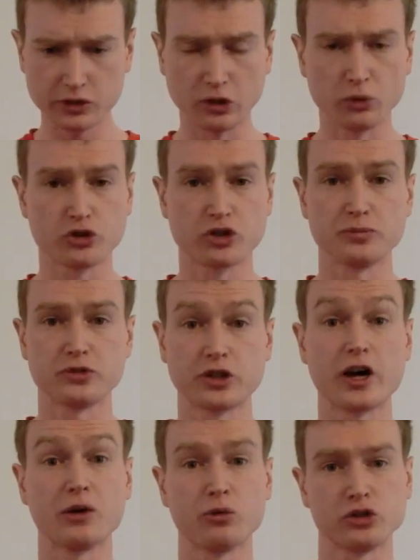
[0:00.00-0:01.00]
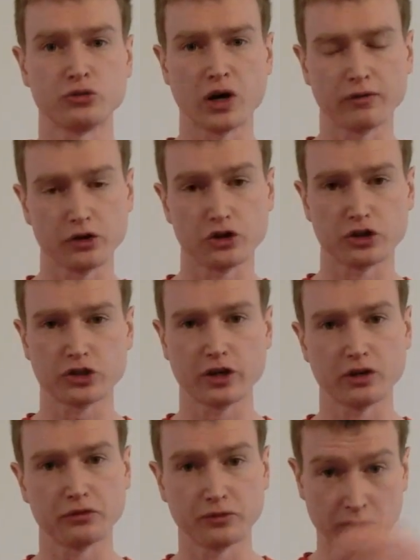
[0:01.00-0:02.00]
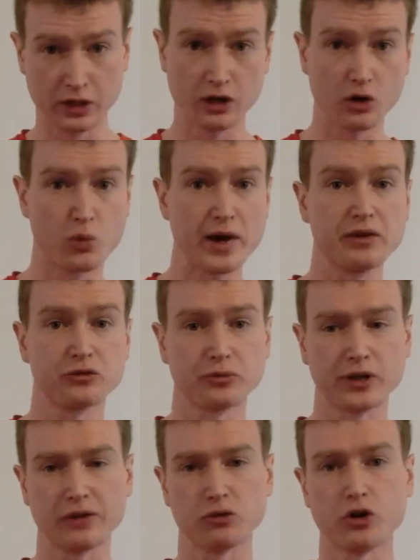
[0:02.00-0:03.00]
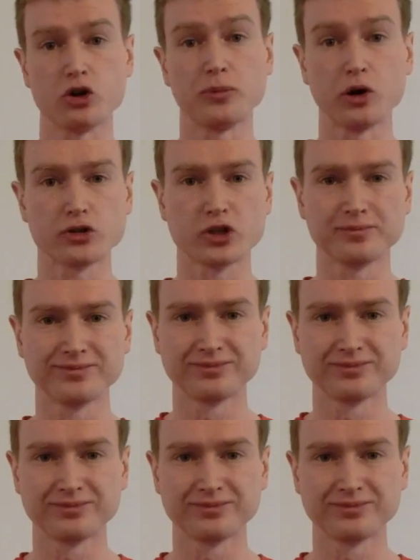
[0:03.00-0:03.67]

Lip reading: launch them skywards rather than just kind of away from the other robot.